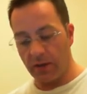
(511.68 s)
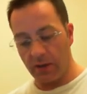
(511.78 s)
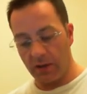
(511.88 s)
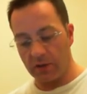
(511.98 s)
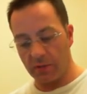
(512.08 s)

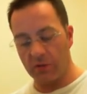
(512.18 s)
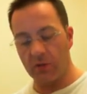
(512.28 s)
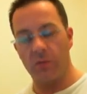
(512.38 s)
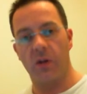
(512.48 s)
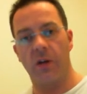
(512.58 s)
it's
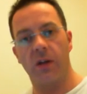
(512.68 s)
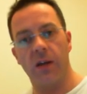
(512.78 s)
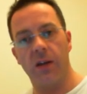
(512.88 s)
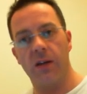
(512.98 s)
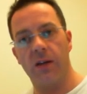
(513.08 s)
assumed that
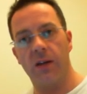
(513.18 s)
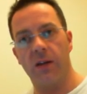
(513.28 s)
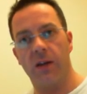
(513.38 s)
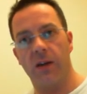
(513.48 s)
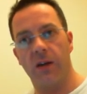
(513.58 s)
he
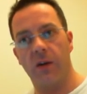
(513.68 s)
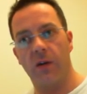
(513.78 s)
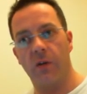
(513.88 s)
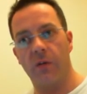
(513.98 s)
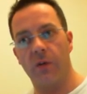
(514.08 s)

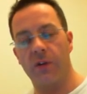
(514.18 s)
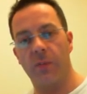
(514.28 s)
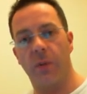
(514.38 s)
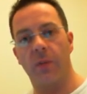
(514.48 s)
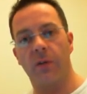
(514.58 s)
authorised the
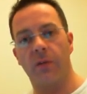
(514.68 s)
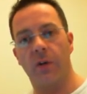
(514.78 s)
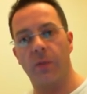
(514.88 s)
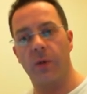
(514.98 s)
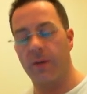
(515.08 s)
bombing of
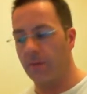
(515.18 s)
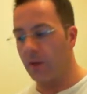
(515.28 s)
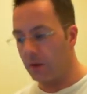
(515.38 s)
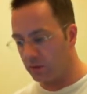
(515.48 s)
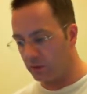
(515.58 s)
Lockerbie,
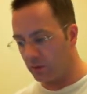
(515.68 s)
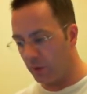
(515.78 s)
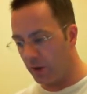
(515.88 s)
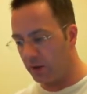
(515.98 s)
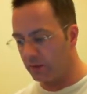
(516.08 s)
the
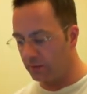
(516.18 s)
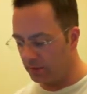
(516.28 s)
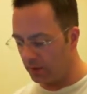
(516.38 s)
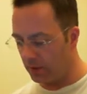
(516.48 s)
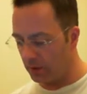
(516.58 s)
plane
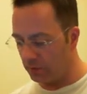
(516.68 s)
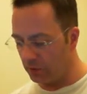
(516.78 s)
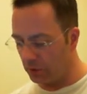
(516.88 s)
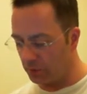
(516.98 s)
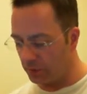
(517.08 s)
over
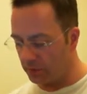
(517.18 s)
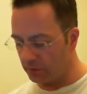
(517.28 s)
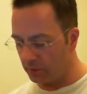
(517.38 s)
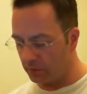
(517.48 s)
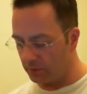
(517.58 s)
Lockerbie in
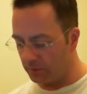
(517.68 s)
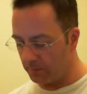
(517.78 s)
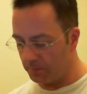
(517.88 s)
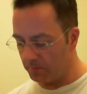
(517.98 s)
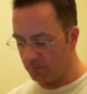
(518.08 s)
Scotland.
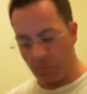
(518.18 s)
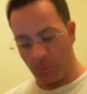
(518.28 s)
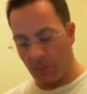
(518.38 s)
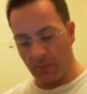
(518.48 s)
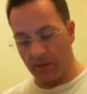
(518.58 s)

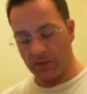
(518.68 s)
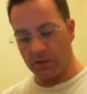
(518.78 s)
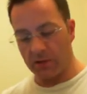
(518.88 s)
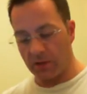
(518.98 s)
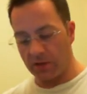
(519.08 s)
So
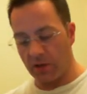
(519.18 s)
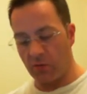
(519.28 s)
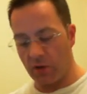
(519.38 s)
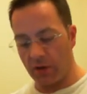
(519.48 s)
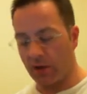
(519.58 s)
this guy's a
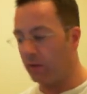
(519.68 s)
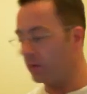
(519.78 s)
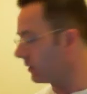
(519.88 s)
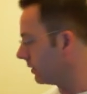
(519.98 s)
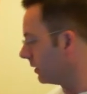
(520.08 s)
right character.